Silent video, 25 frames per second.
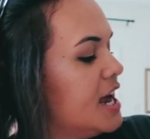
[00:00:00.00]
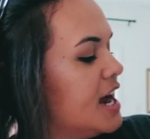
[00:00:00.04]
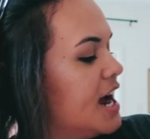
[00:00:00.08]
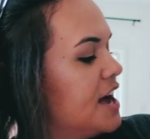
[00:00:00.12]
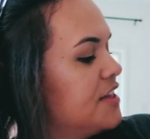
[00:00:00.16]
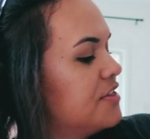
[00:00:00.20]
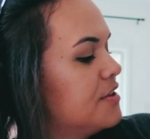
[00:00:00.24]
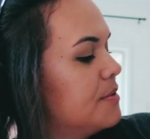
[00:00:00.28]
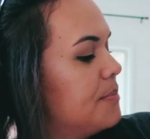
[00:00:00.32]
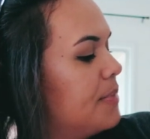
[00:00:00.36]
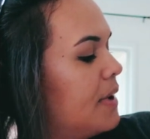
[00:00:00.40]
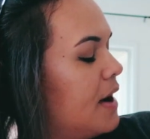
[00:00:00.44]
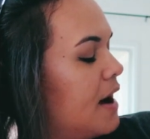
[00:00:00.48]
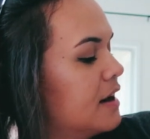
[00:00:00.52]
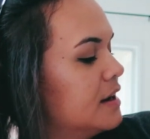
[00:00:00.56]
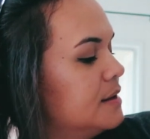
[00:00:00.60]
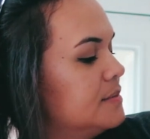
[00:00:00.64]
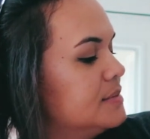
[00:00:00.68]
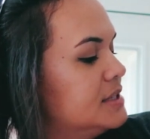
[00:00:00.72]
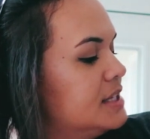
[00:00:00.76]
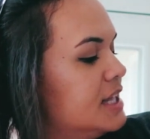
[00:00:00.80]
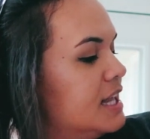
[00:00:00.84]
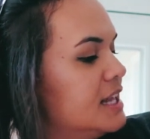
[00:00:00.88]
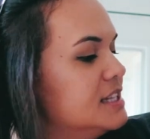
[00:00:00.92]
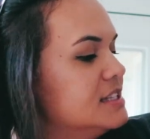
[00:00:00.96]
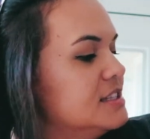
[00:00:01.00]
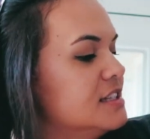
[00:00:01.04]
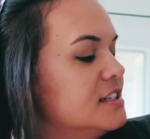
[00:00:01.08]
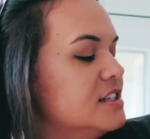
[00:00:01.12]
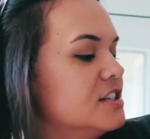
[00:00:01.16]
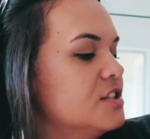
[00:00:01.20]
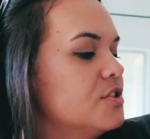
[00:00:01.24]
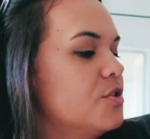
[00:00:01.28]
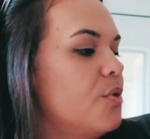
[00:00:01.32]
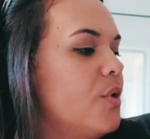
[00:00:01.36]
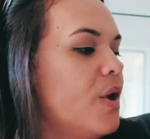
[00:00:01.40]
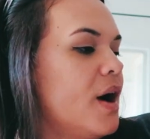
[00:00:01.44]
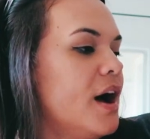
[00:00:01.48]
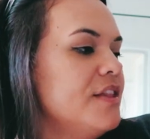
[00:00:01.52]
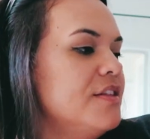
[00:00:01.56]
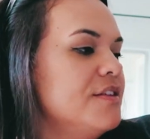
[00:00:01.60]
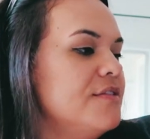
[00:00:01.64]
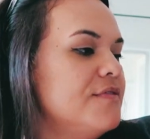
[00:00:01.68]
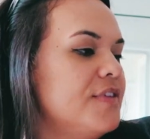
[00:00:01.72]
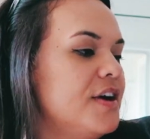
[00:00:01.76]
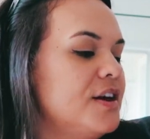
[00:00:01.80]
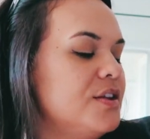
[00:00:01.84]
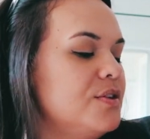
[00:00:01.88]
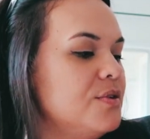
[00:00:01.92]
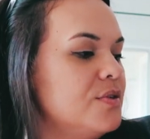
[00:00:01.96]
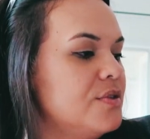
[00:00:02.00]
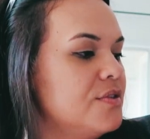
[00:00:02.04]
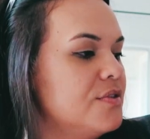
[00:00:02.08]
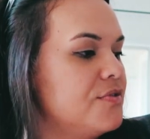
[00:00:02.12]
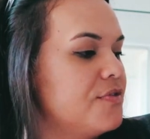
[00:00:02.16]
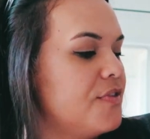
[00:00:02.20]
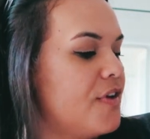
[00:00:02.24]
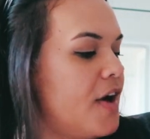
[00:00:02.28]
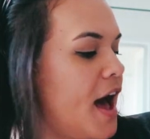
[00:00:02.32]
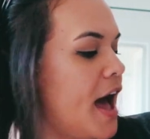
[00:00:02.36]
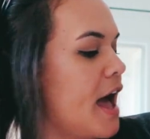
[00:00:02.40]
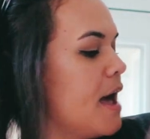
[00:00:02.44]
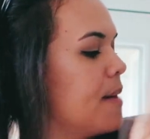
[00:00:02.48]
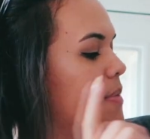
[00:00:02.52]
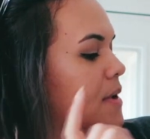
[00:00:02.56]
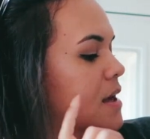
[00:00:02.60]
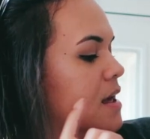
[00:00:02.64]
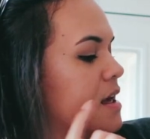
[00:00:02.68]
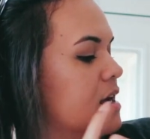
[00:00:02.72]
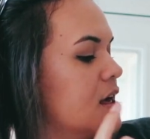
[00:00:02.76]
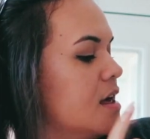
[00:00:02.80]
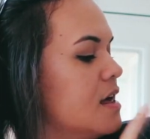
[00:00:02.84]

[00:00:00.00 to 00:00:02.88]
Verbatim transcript: And the bottom says the squad, the venue, the vibe.